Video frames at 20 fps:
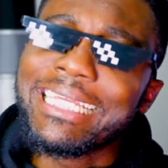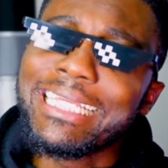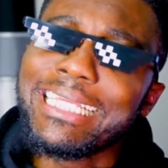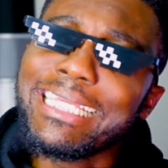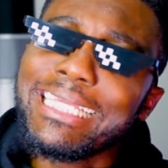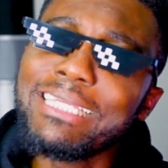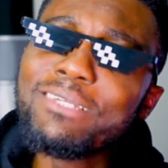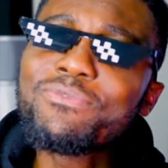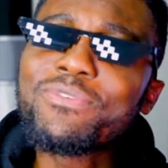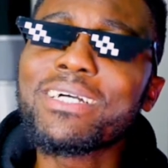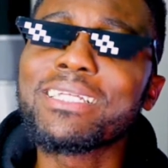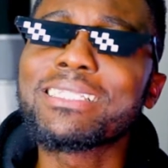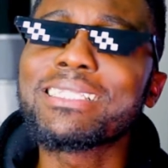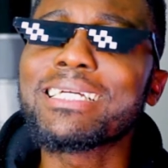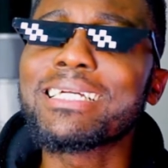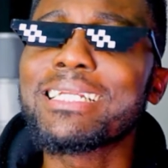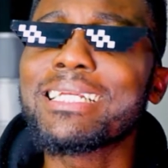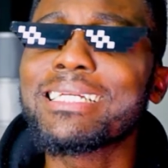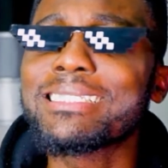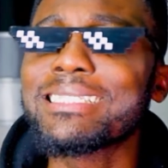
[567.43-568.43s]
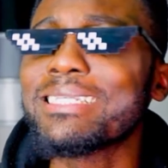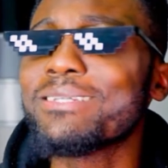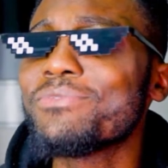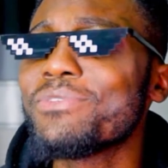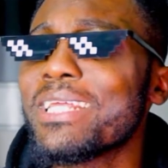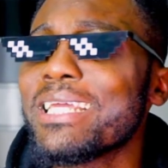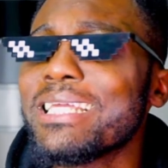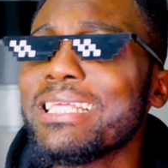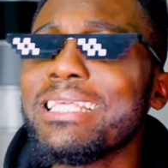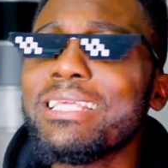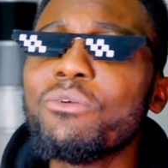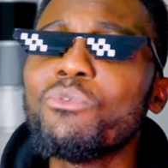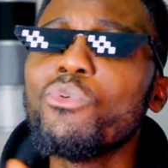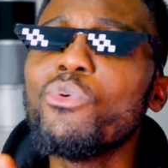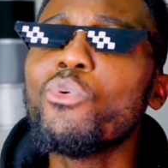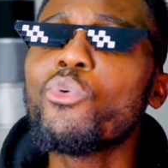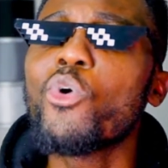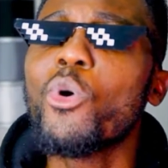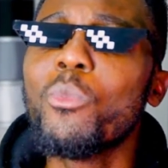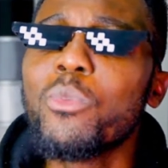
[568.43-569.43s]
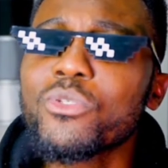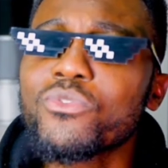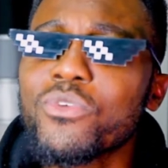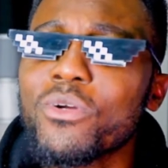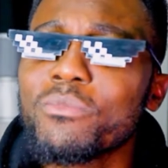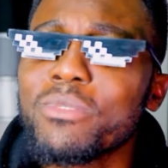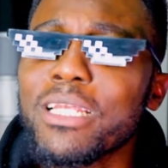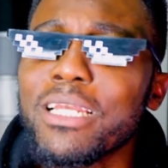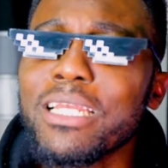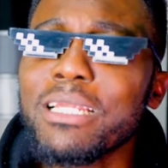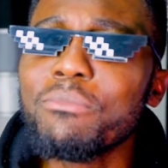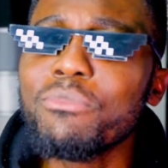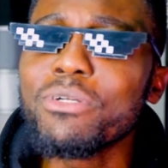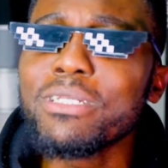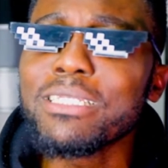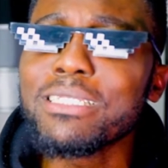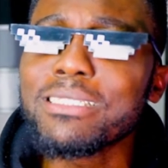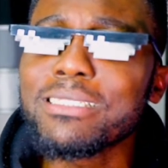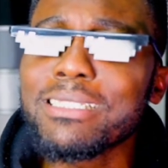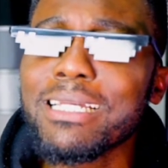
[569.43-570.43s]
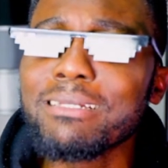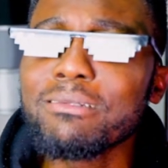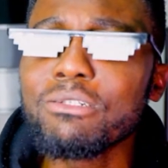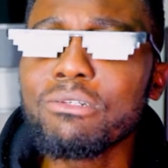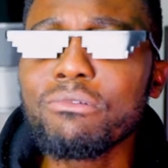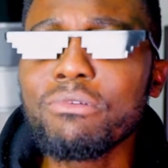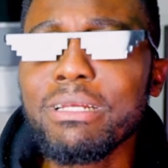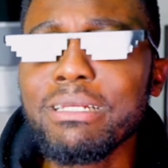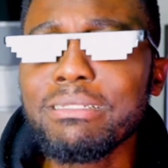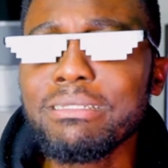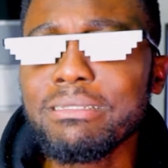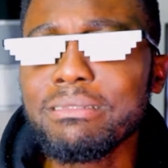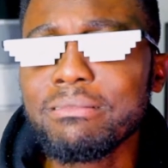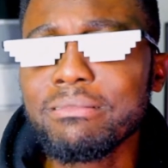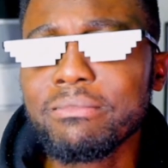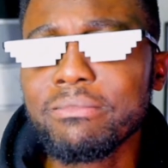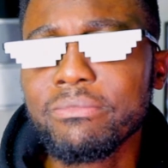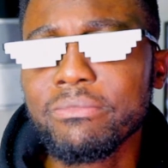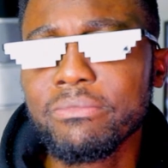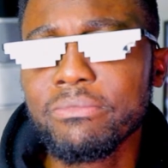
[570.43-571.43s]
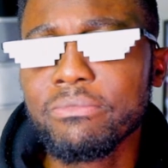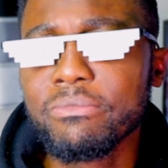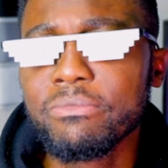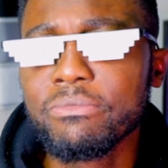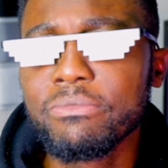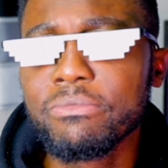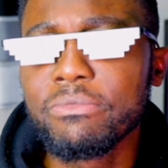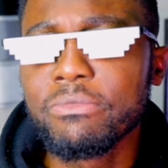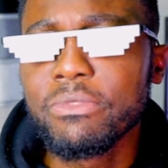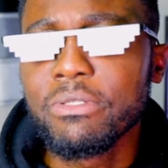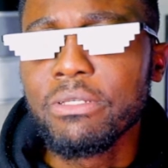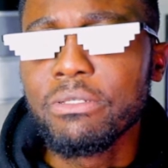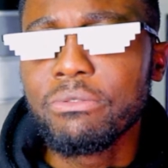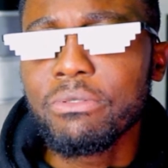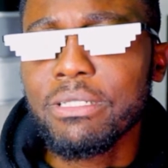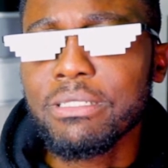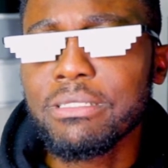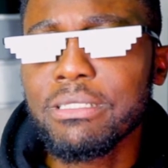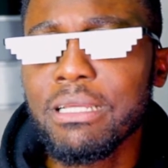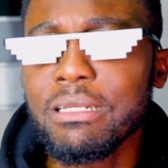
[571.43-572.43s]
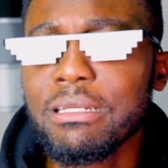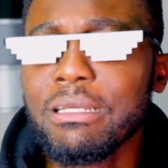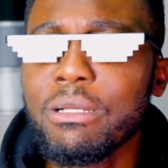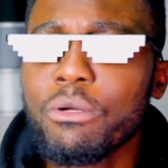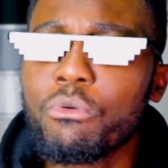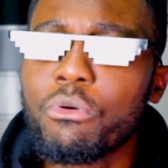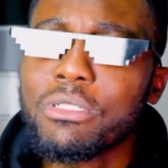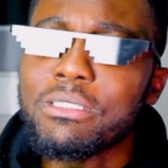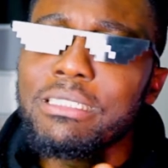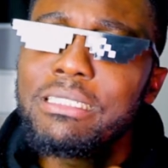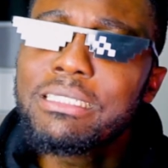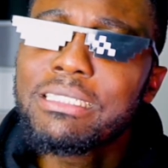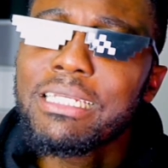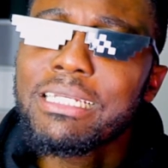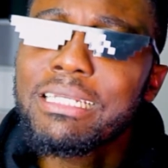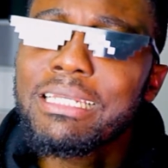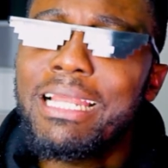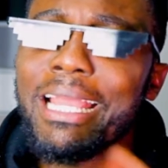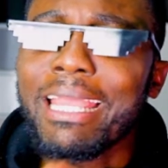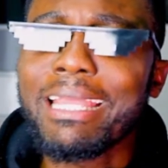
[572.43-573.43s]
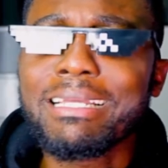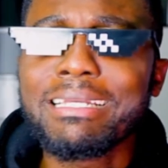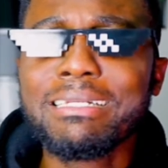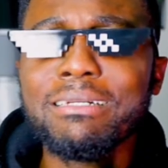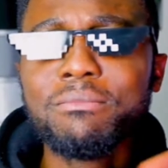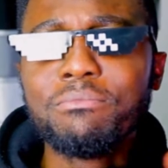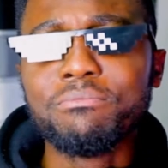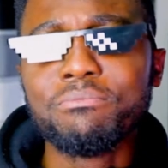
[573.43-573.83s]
if Fantana says they he won't go much from the label inside already. You understand? Because you check like